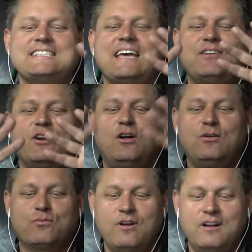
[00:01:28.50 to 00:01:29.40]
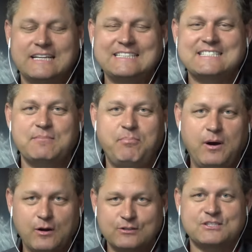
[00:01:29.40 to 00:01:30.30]
guys have it all wrong. It's the
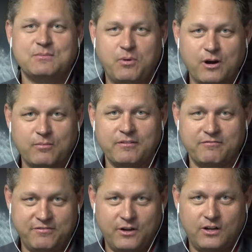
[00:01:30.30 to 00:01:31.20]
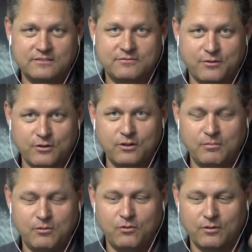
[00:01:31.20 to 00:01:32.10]
parts department fault for
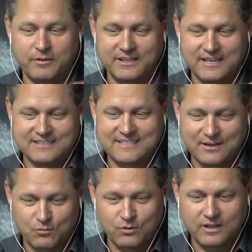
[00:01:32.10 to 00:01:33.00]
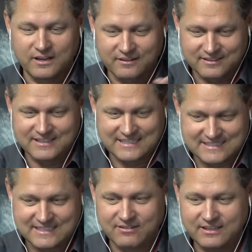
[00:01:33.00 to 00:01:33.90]
global warming. That's and world hunger.
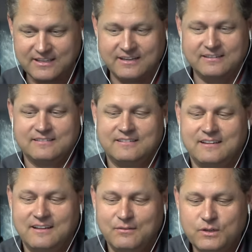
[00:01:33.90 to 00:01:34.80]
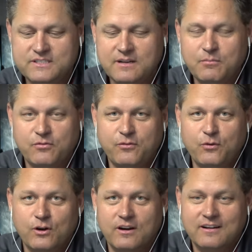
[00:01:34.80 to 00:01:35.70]
That's it right there. What's number
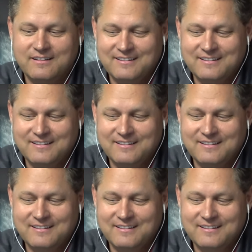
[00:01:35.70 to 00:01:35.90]
four?